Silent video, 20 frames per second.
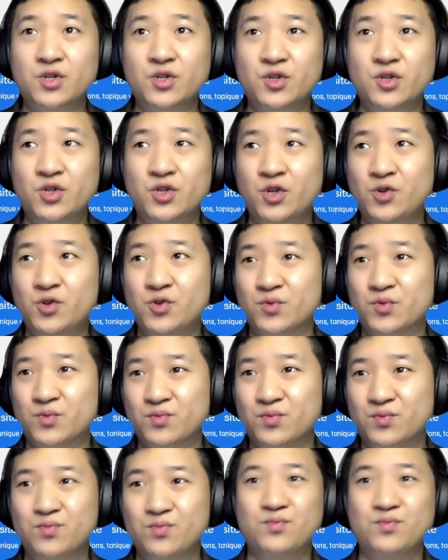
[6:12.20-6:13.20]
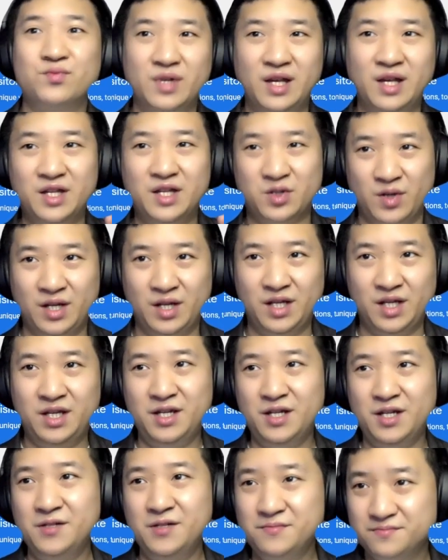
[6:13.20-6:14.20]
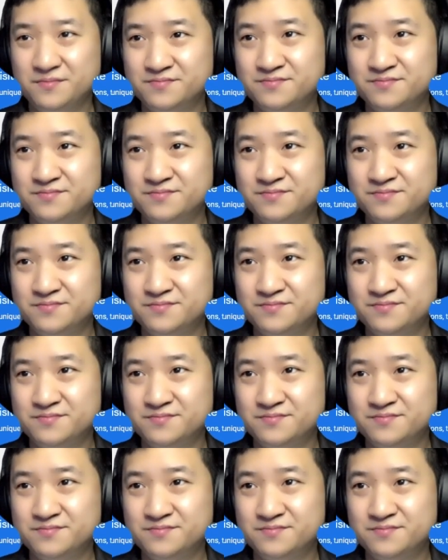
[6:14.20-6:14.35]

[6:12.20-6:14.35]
So it's already here.